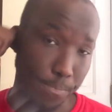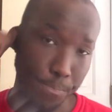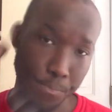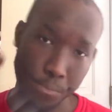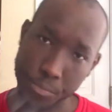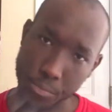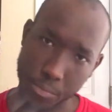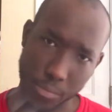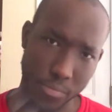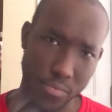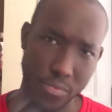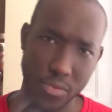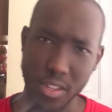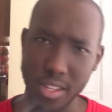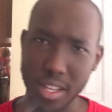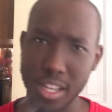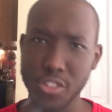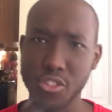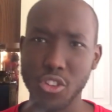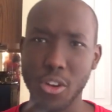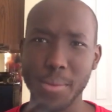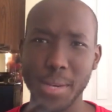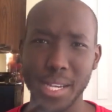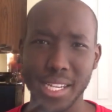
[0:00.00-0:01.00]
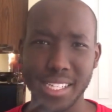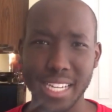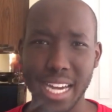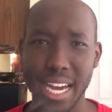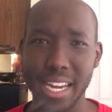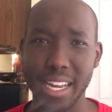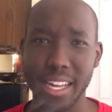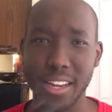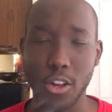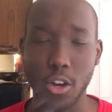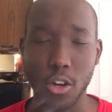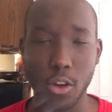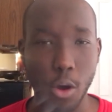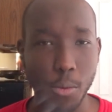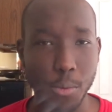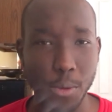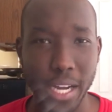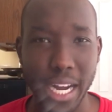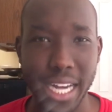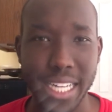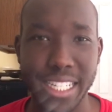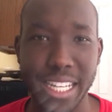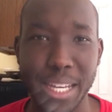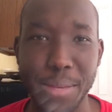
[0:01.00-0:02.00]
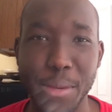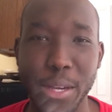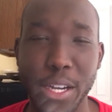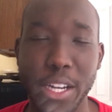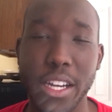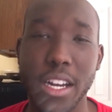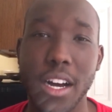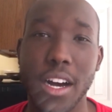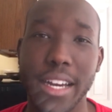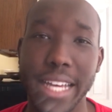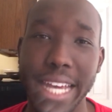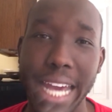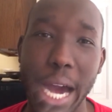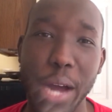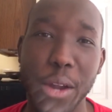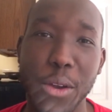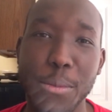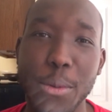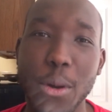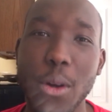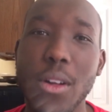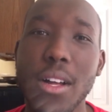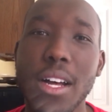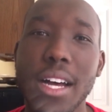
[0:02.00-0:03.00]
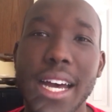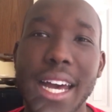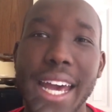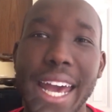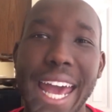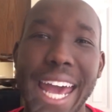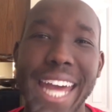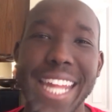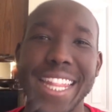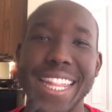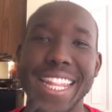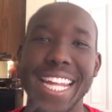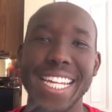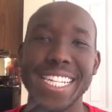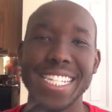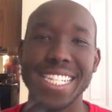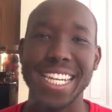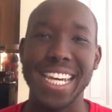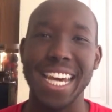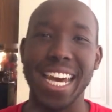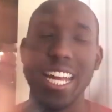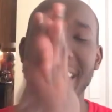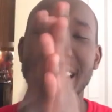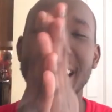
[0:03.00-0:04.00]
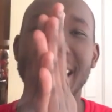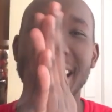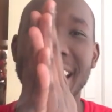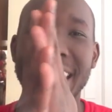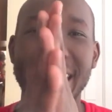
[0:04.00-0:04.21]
them. So I'm excited. Hope you guys keep me accountable. And let's get